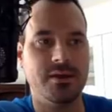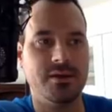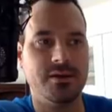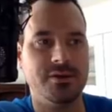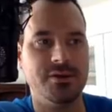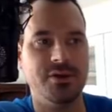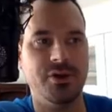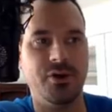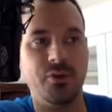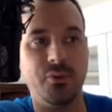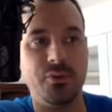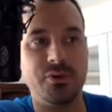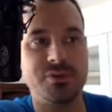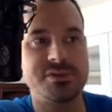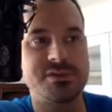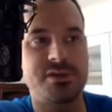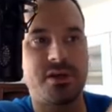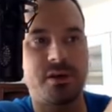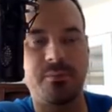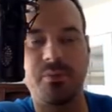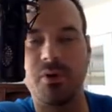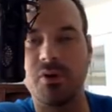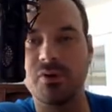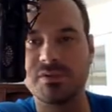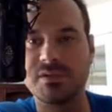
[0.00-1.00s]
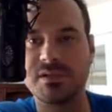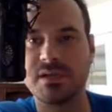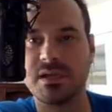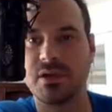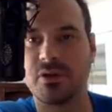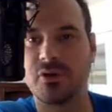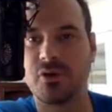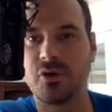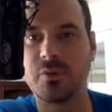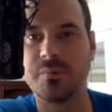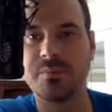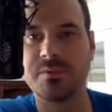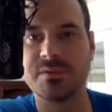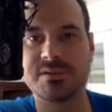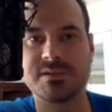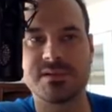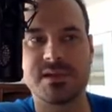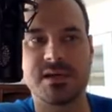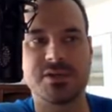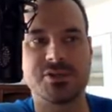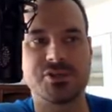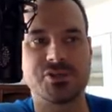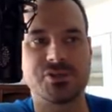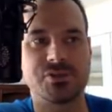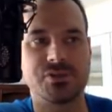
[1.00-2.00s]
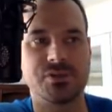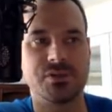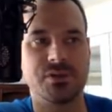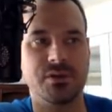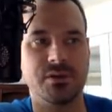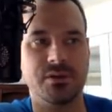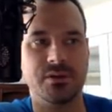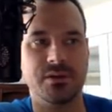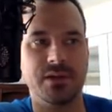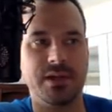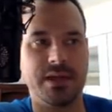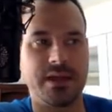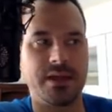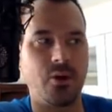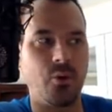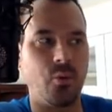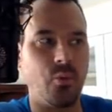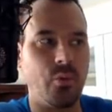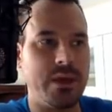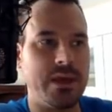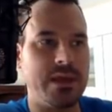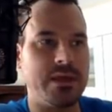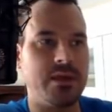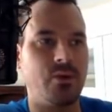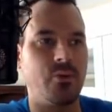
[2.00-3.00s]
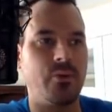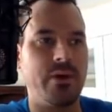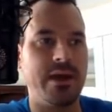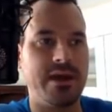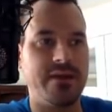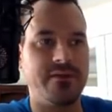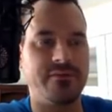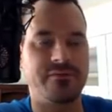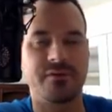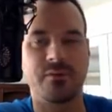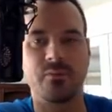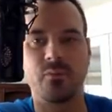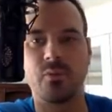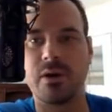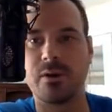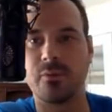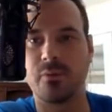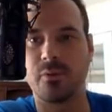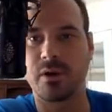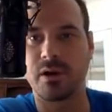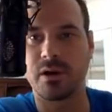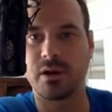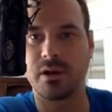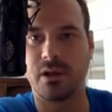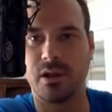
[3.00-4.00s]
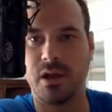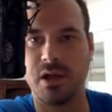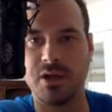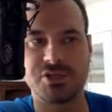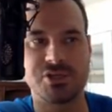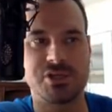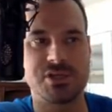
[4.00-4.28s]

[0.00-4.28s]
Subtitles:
we'll start posting in group and such like a week away from when we're going to launch,